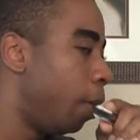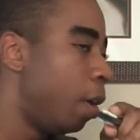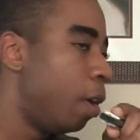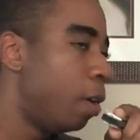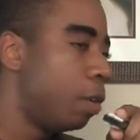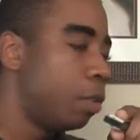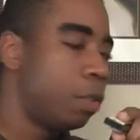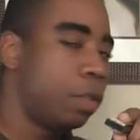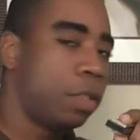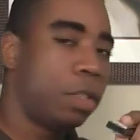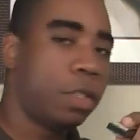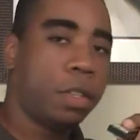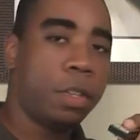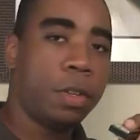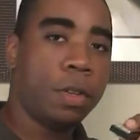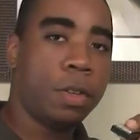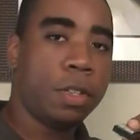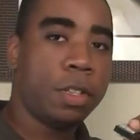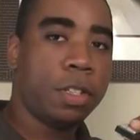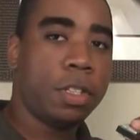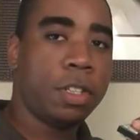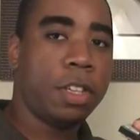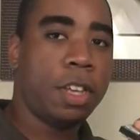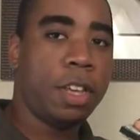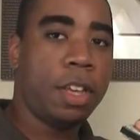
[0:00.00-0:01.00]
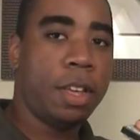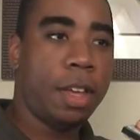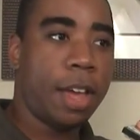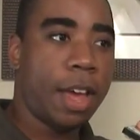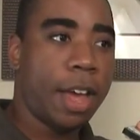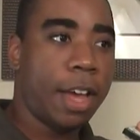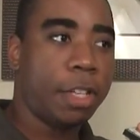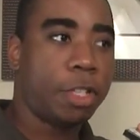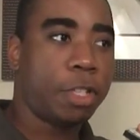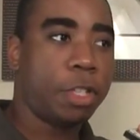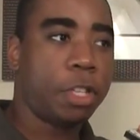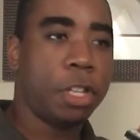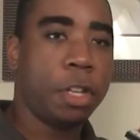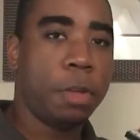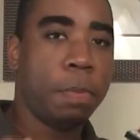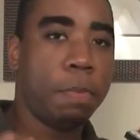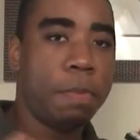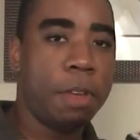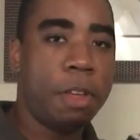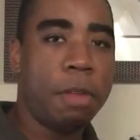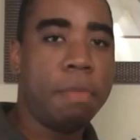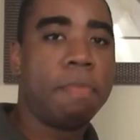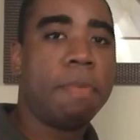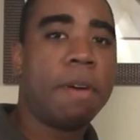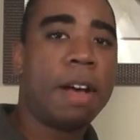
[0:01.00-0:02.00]
So as you can see, actually
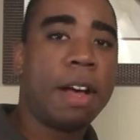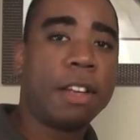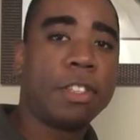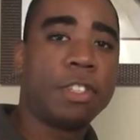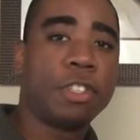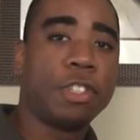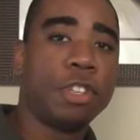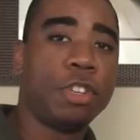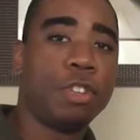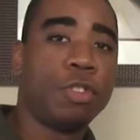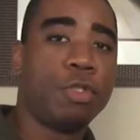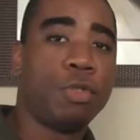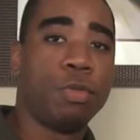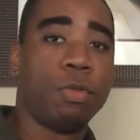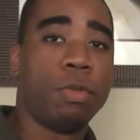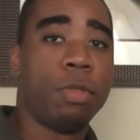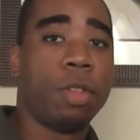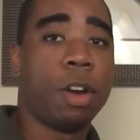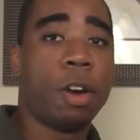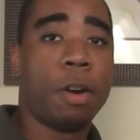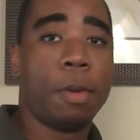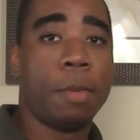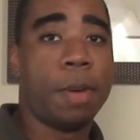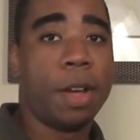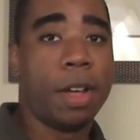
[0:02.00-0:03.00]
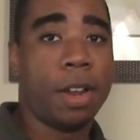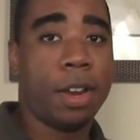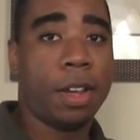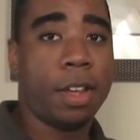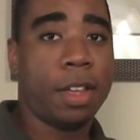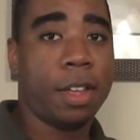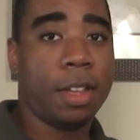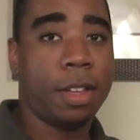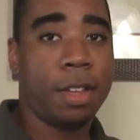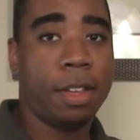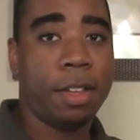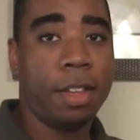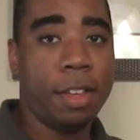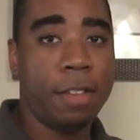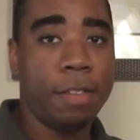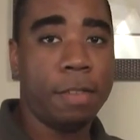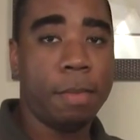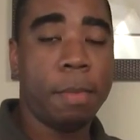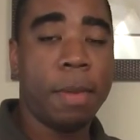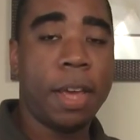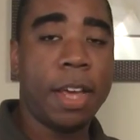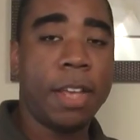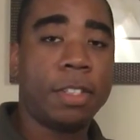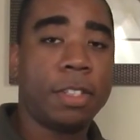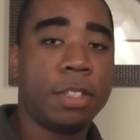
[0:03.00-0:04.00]
beatboxing through the harmonica even
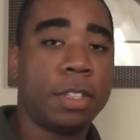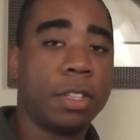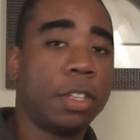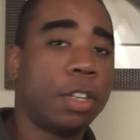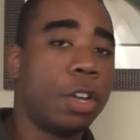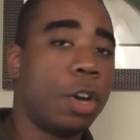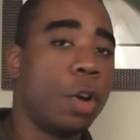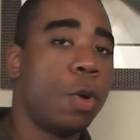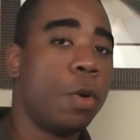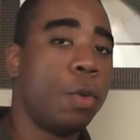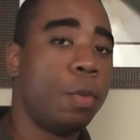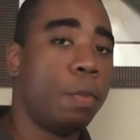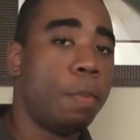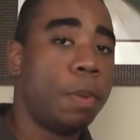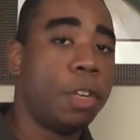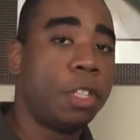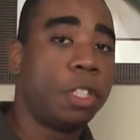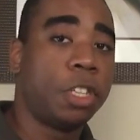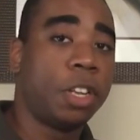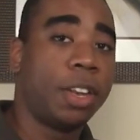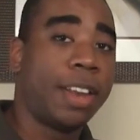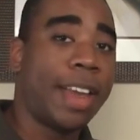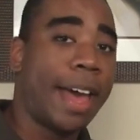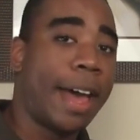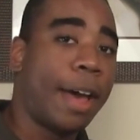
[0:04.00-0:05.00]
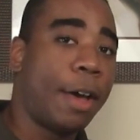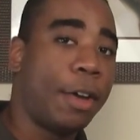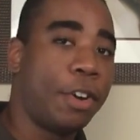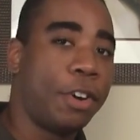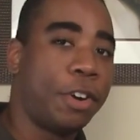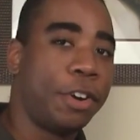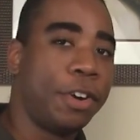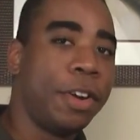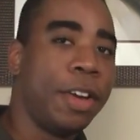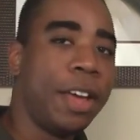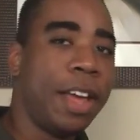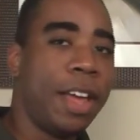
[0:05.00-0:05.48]
makes the tone much louder